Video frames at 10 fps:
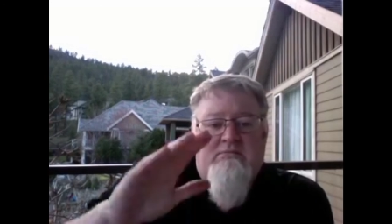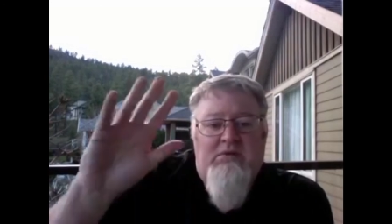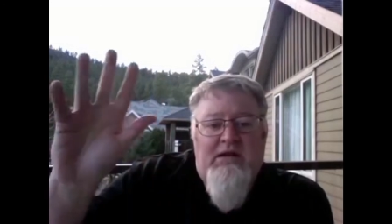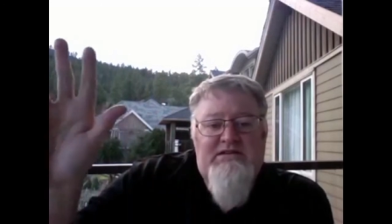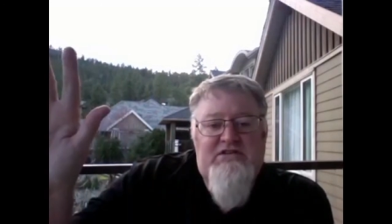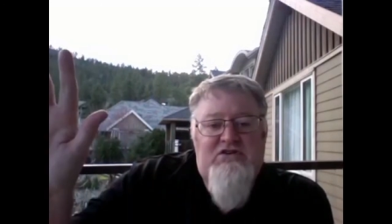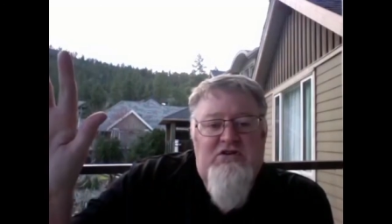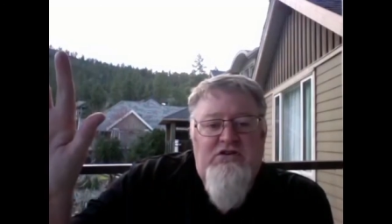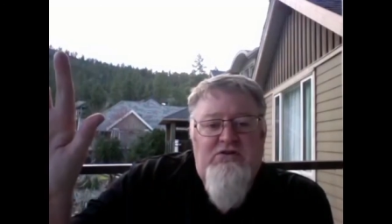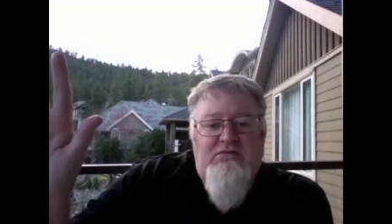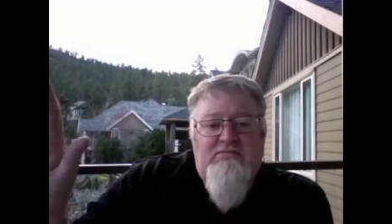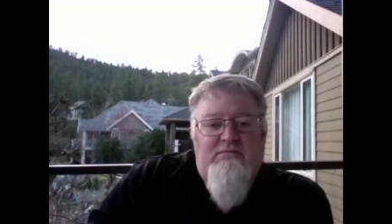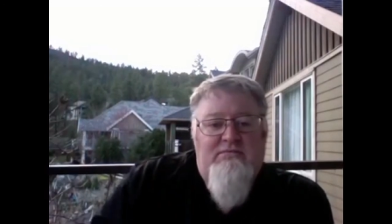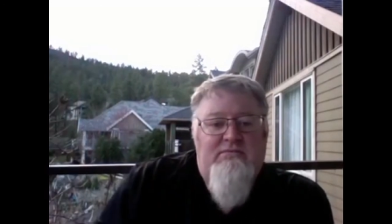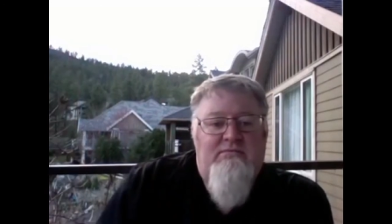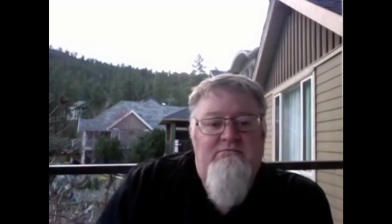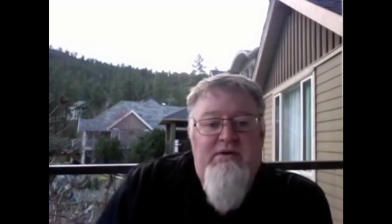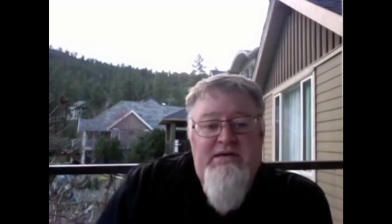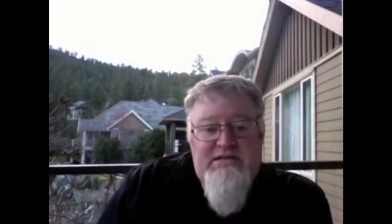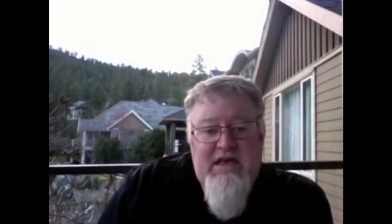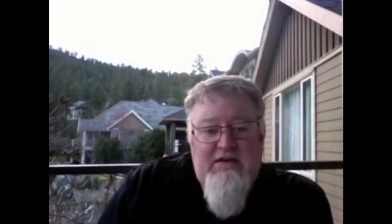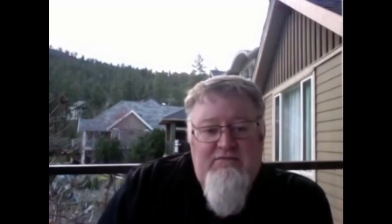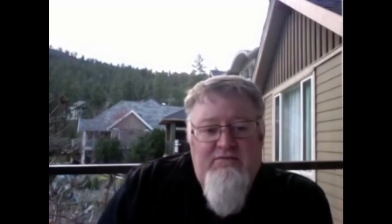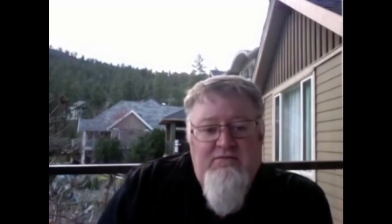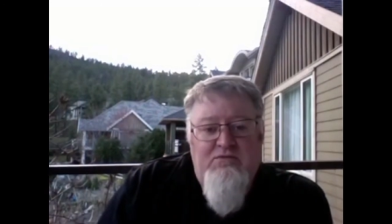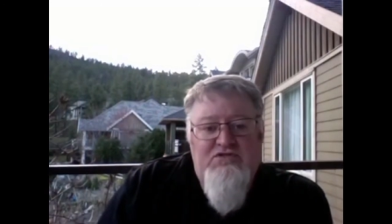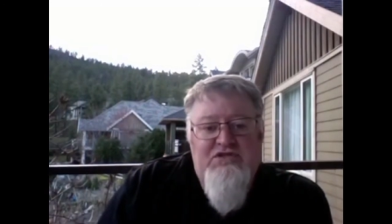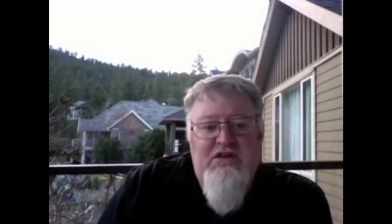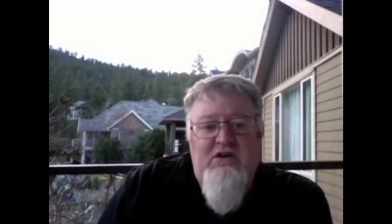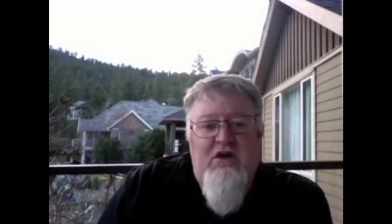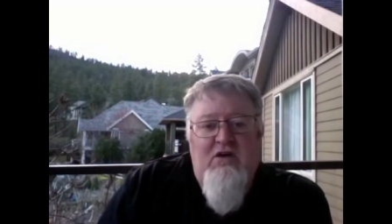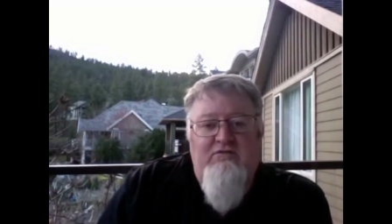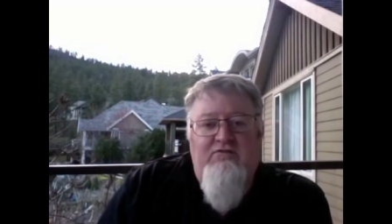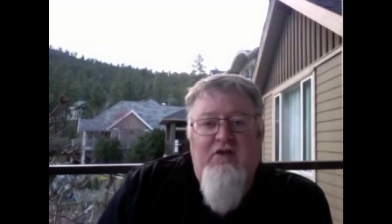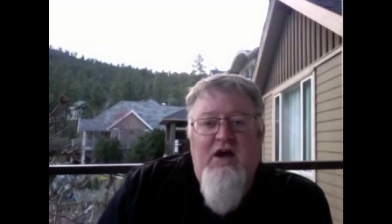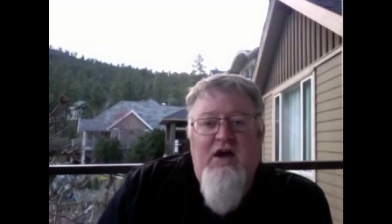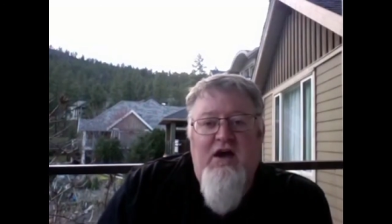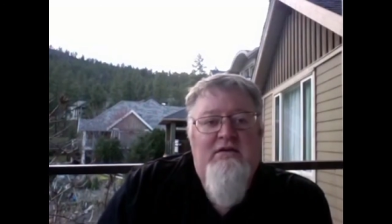Blessings on you. Be safe. We'll see you on Friday.